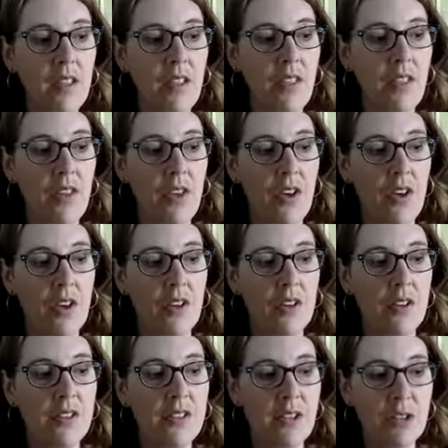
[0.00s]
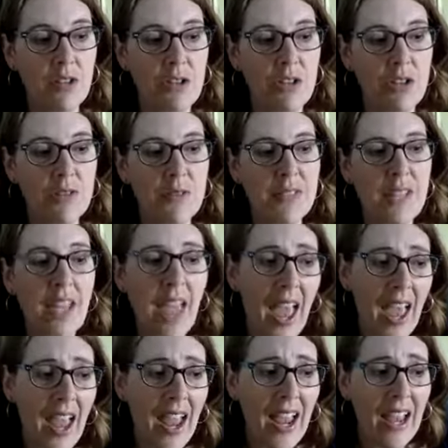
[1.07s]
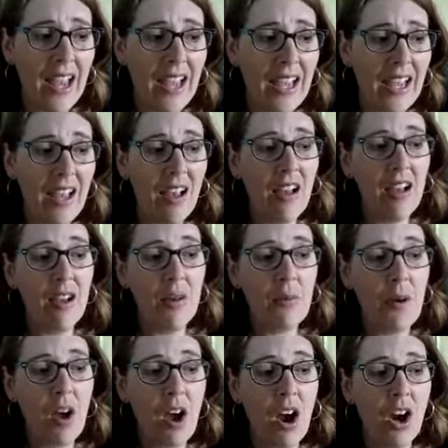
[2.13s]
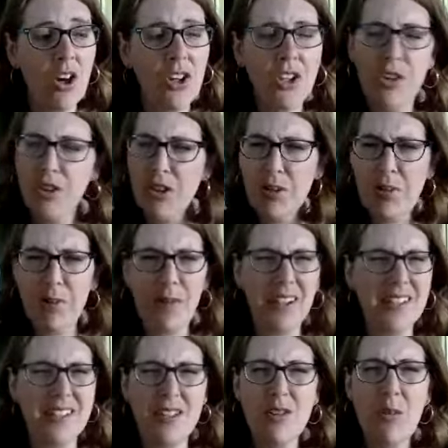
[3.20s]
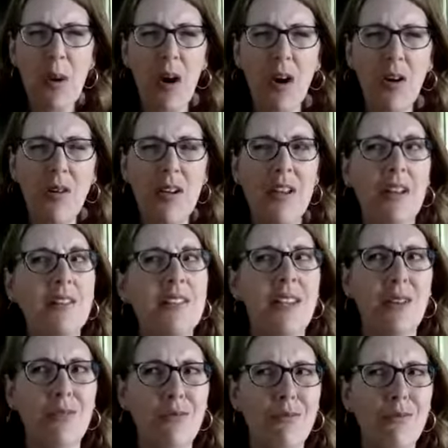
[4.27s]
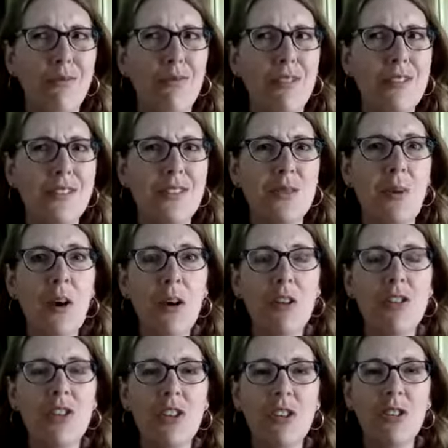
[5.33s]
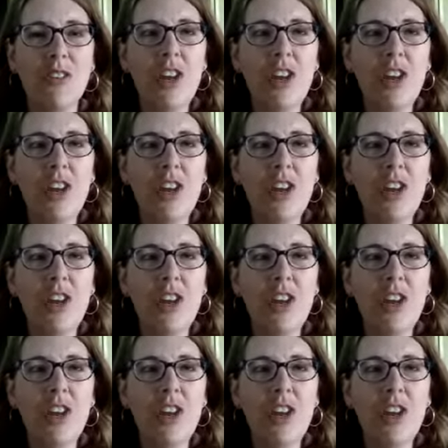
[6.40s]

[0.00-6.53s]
the secretaries was like, "Hey, are you gonna see you tomorrow?" And I was like, "What's tomorrow?" And she goes,